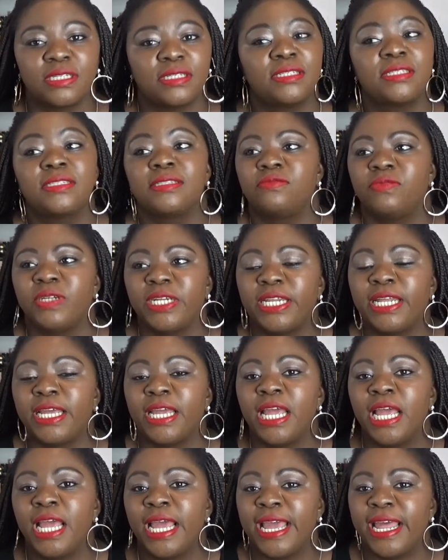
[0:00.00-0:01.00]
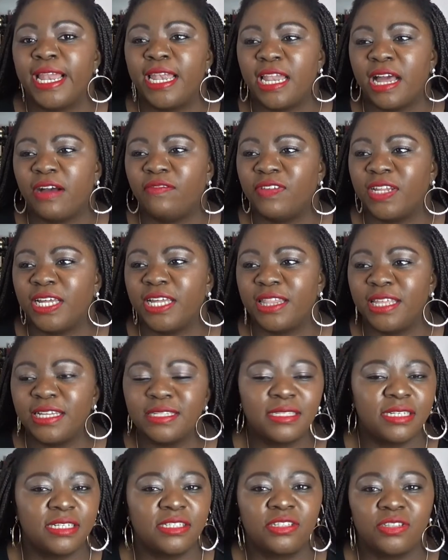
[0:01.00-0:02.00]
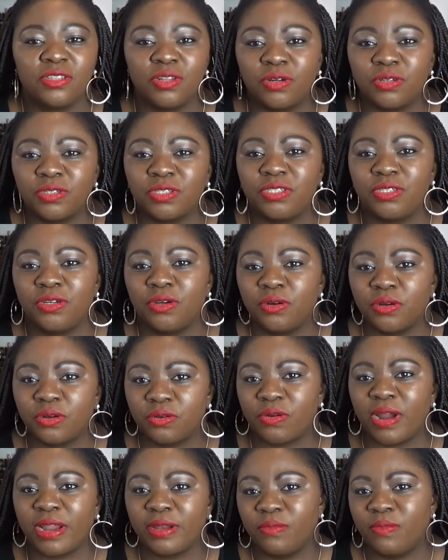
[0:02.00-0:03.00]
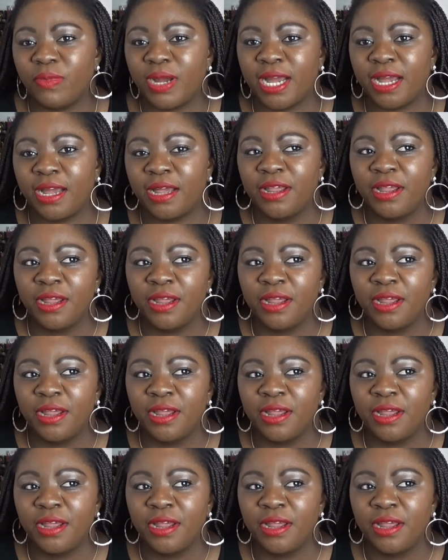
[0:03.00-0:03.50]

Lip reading: It's really a lovely, this is not your grandma